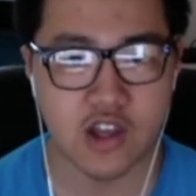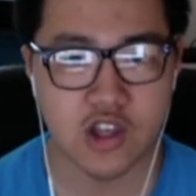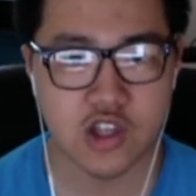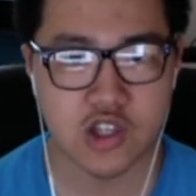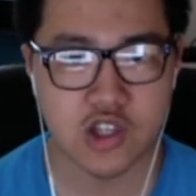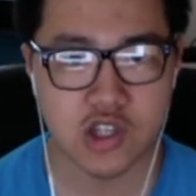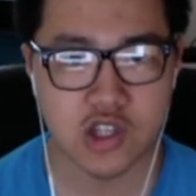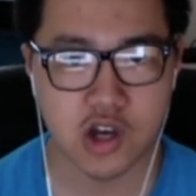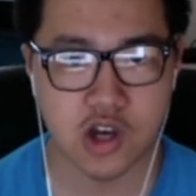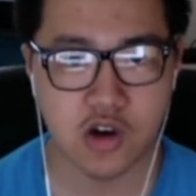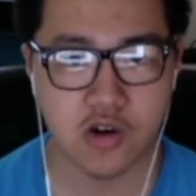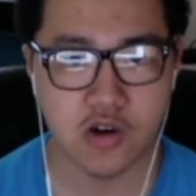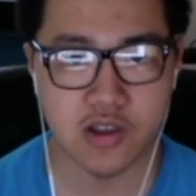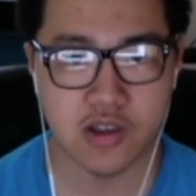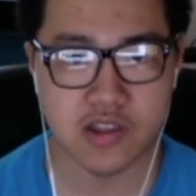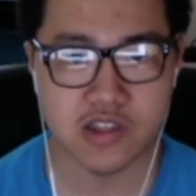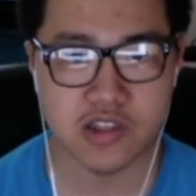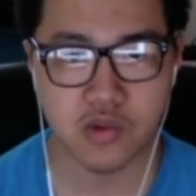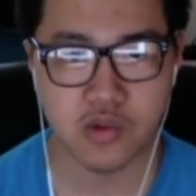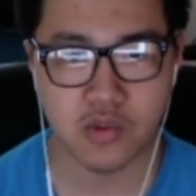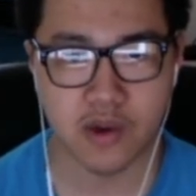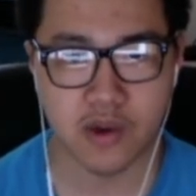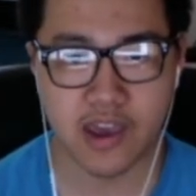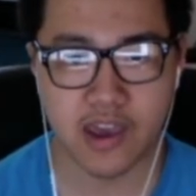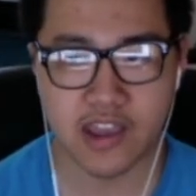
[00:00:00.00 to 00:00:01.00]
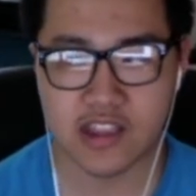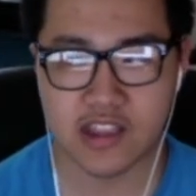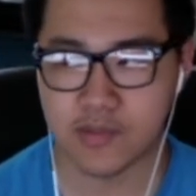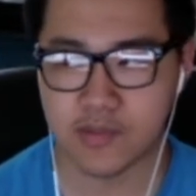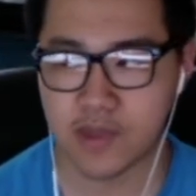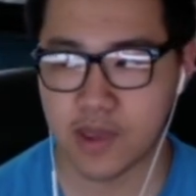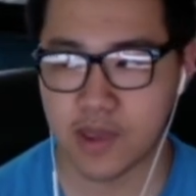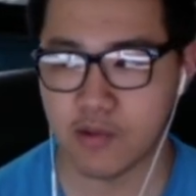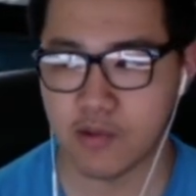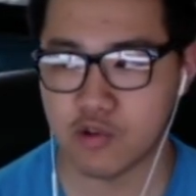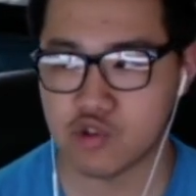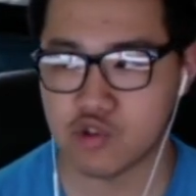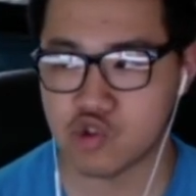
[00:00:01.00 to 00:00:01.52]
So it's a way to
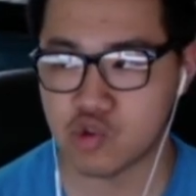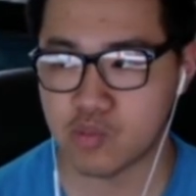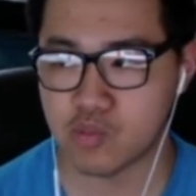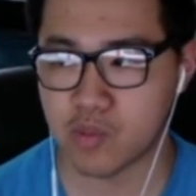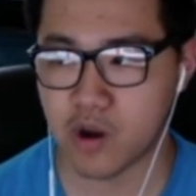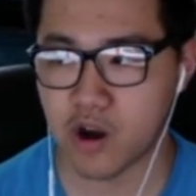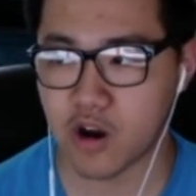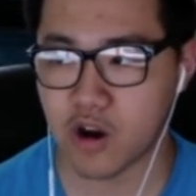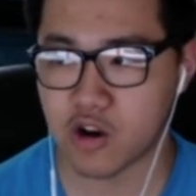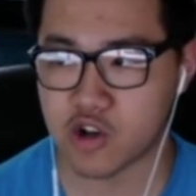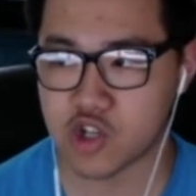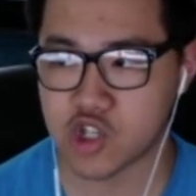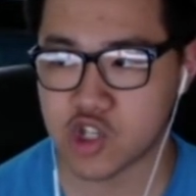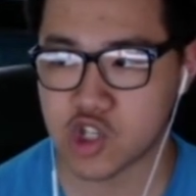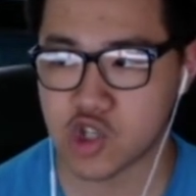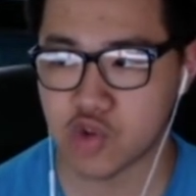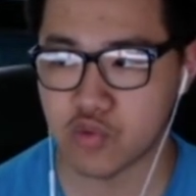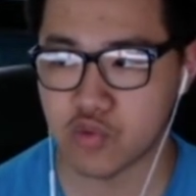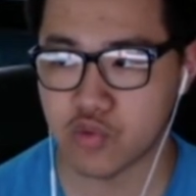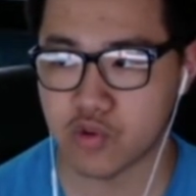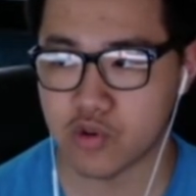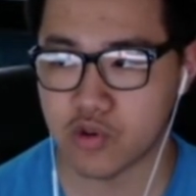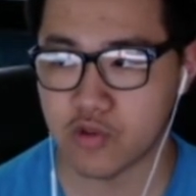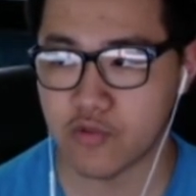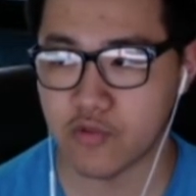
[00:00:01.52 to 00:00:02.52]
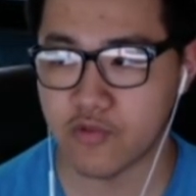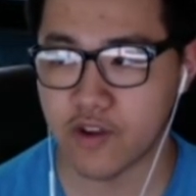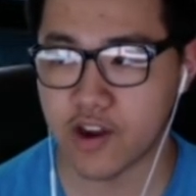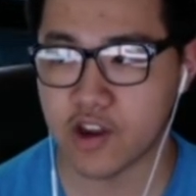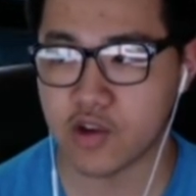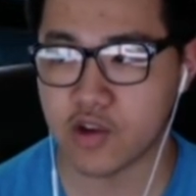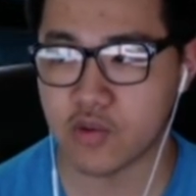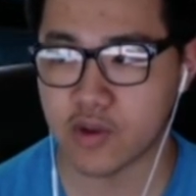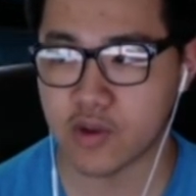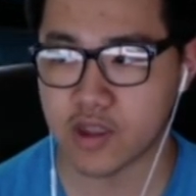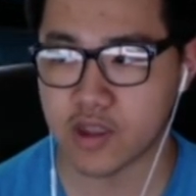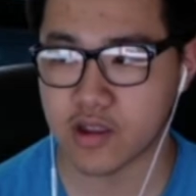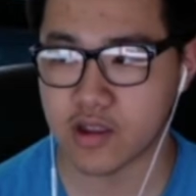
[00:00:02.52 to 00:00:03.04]
be able to parse through very
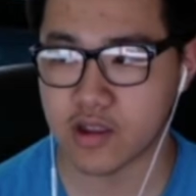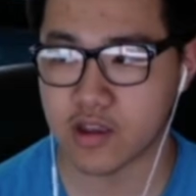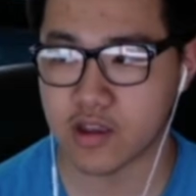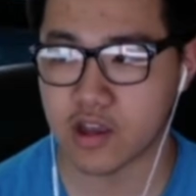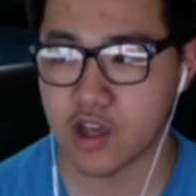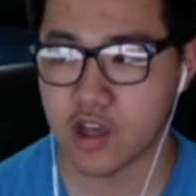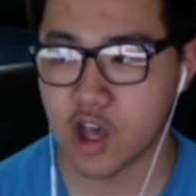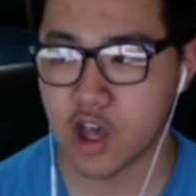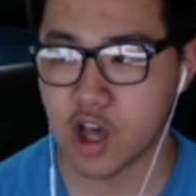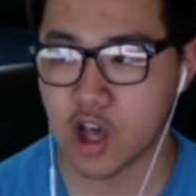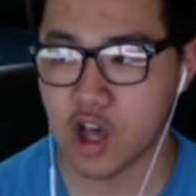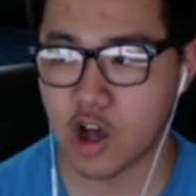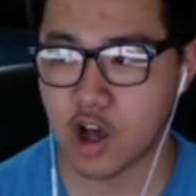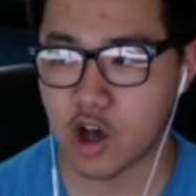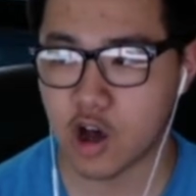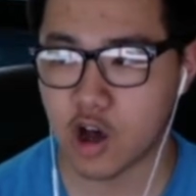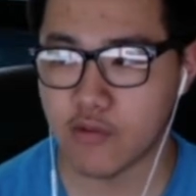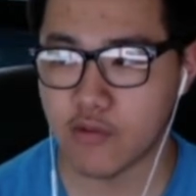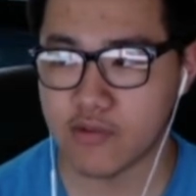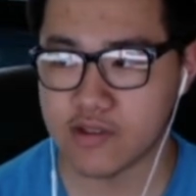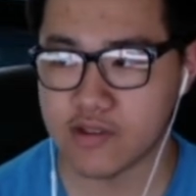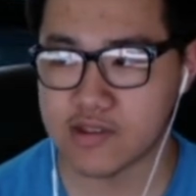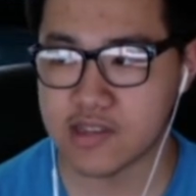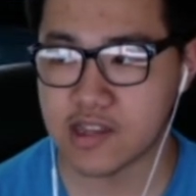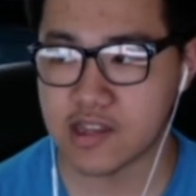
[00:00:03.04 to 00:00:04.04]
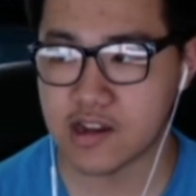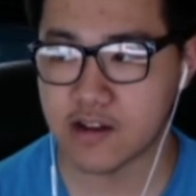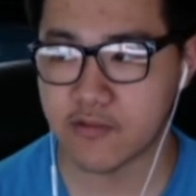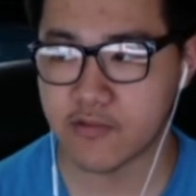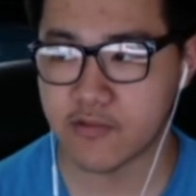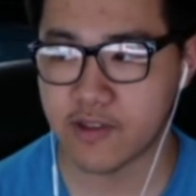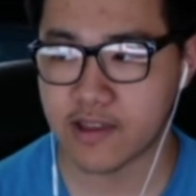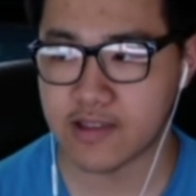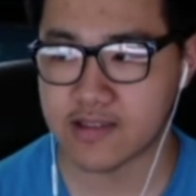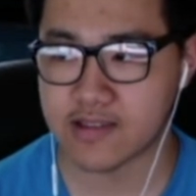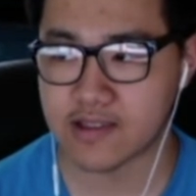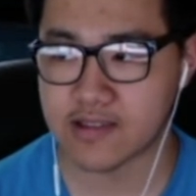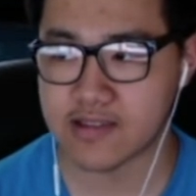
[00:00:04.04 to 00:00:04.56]
quickly all of these
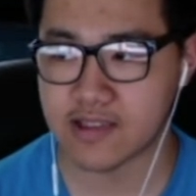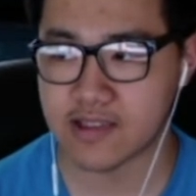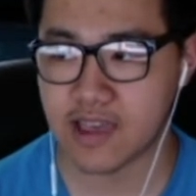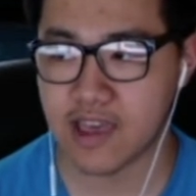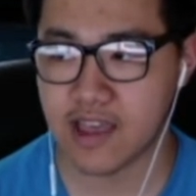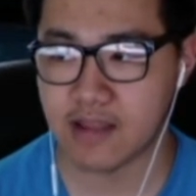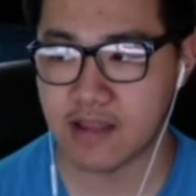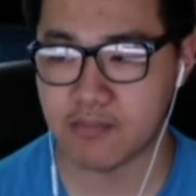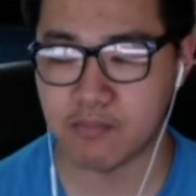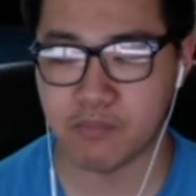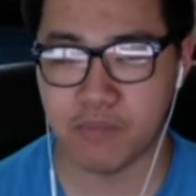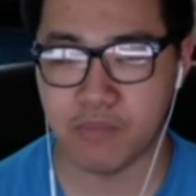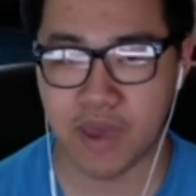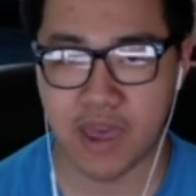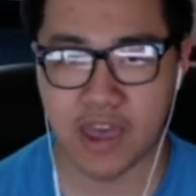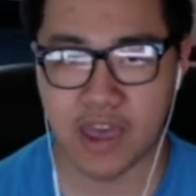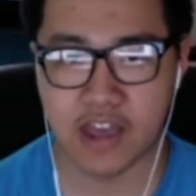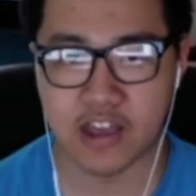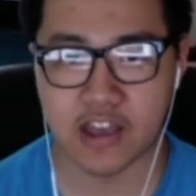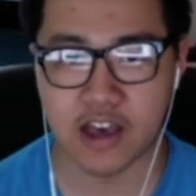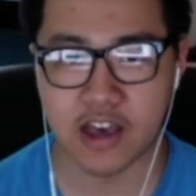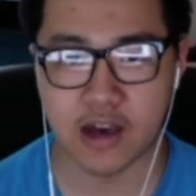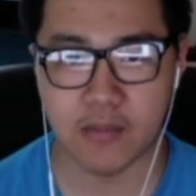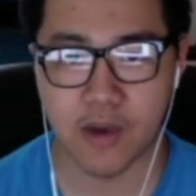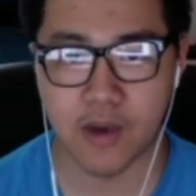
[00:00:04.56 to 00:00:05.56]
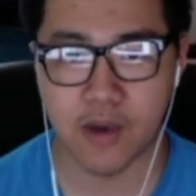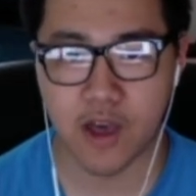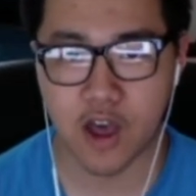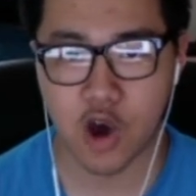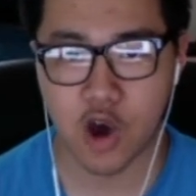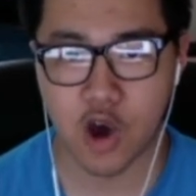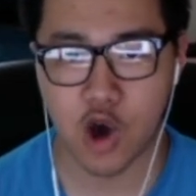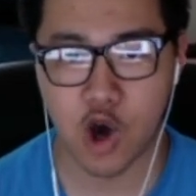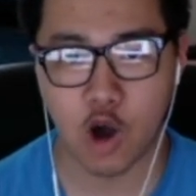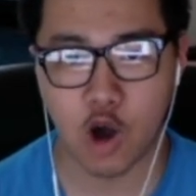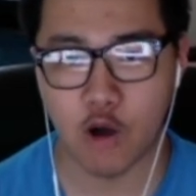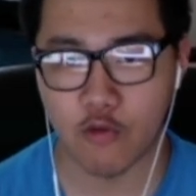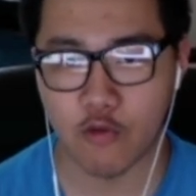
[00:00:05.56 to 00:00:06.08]
interfaces and pick up
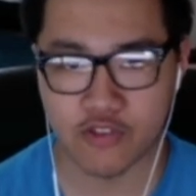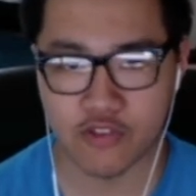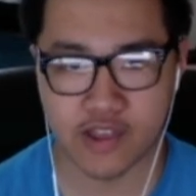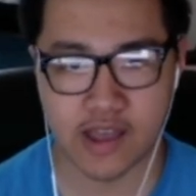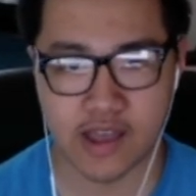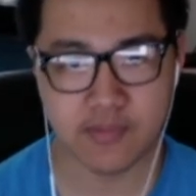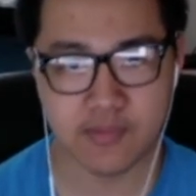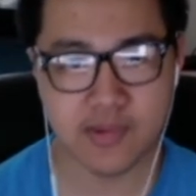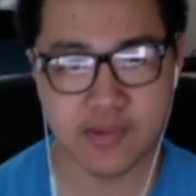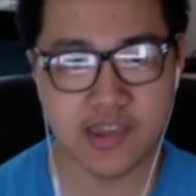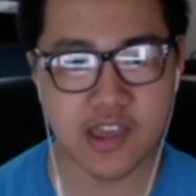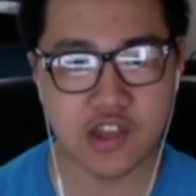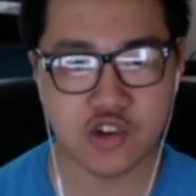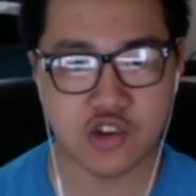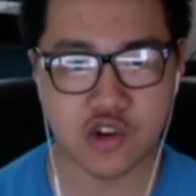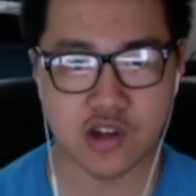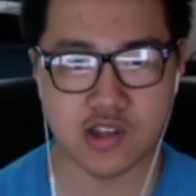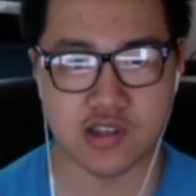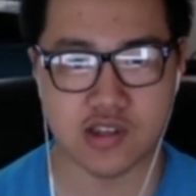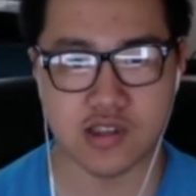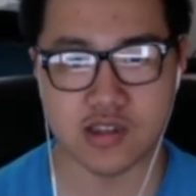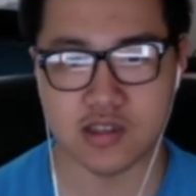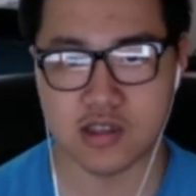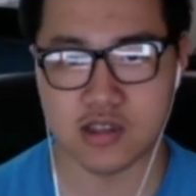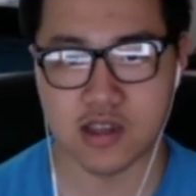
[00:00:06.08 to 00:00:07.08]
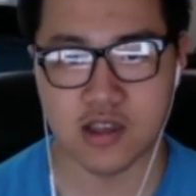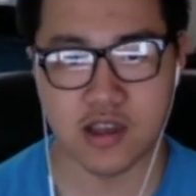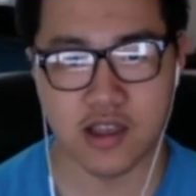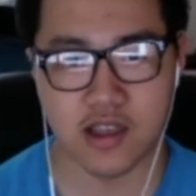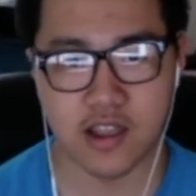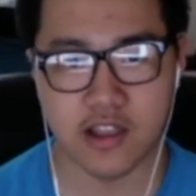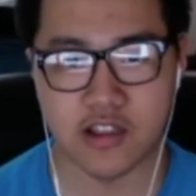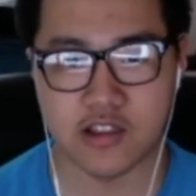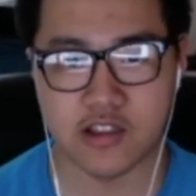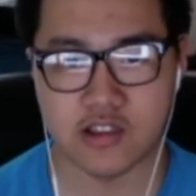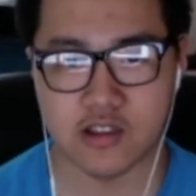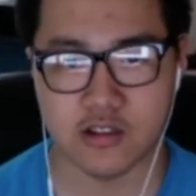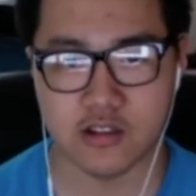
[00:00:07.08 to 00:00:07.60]
all of the IP addresses.
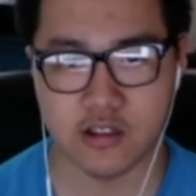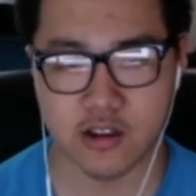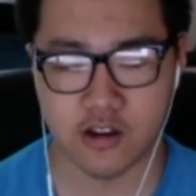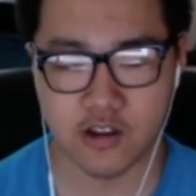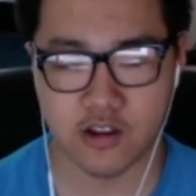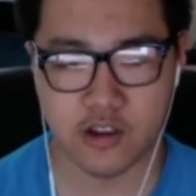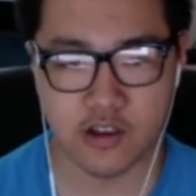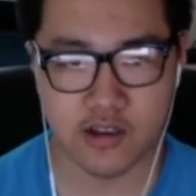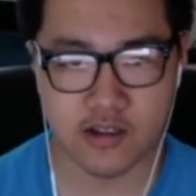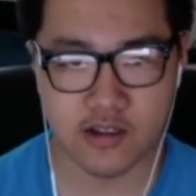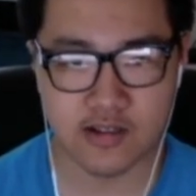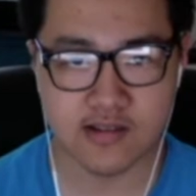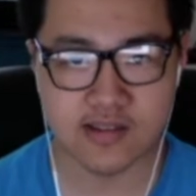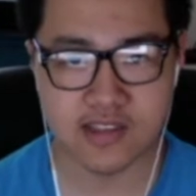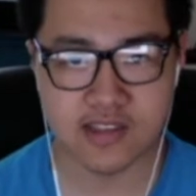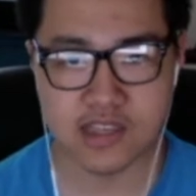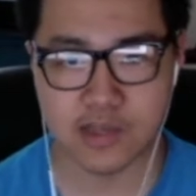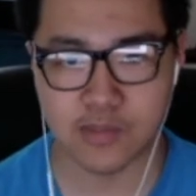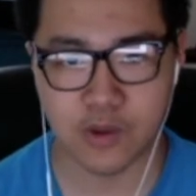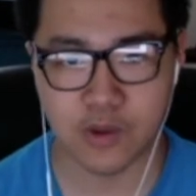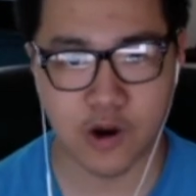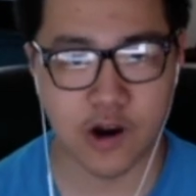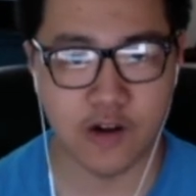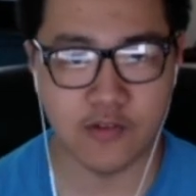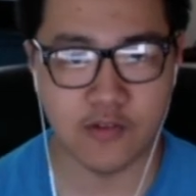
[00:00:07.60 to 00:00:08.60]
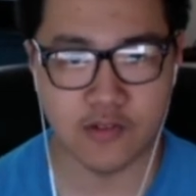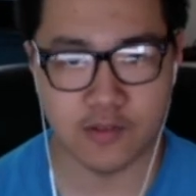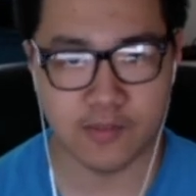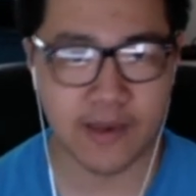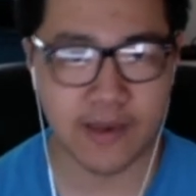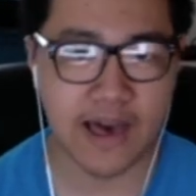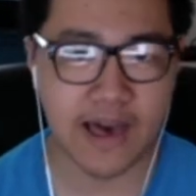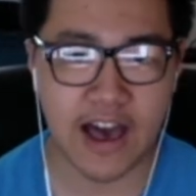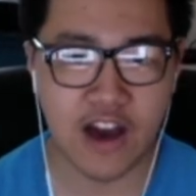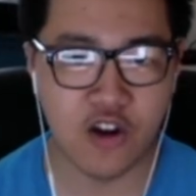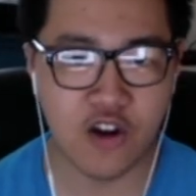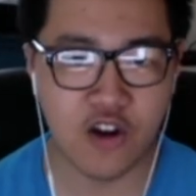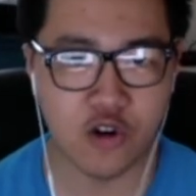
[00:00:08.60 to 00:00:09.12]
And so there you can see part of the
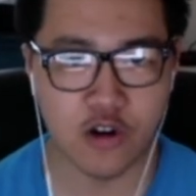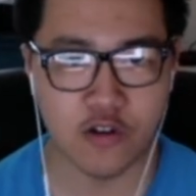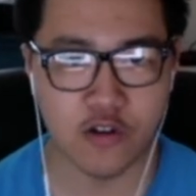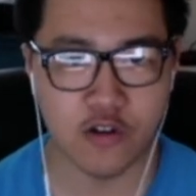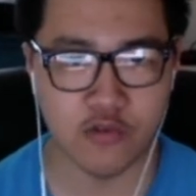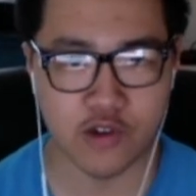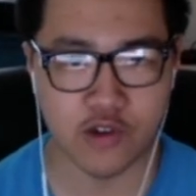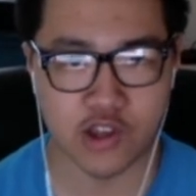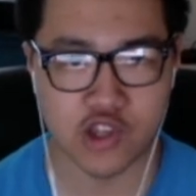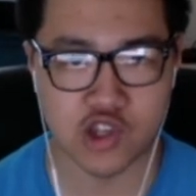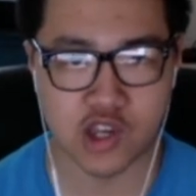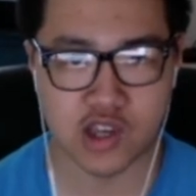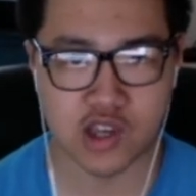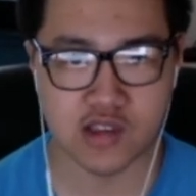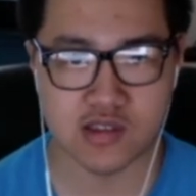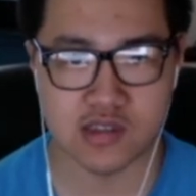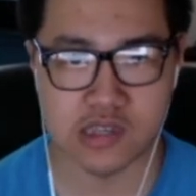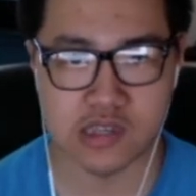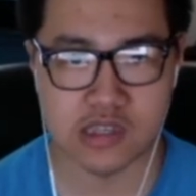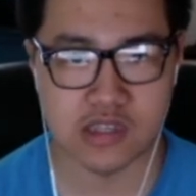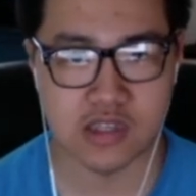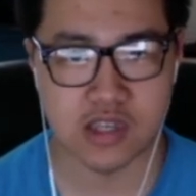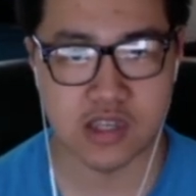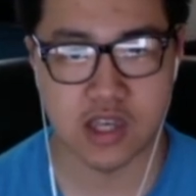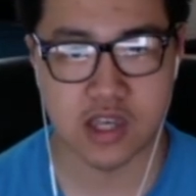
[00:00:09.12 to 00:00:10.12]
power of regexes.